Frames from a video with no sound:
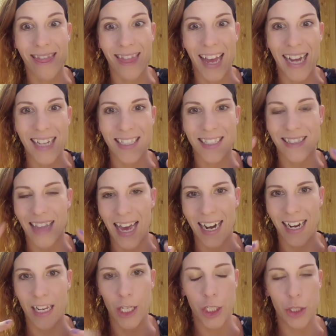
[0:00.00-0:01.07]
That
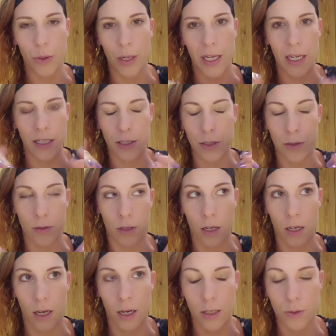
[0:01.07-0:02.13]
I can do. I can't do
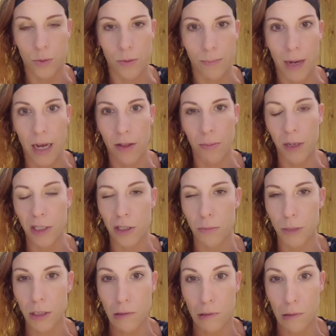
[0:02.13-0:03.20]
like actual math
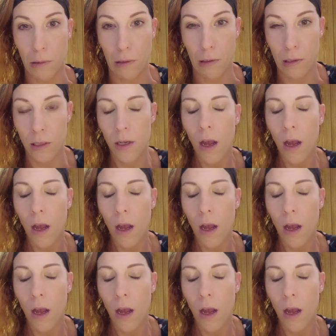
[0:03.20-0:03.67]
measurements. So.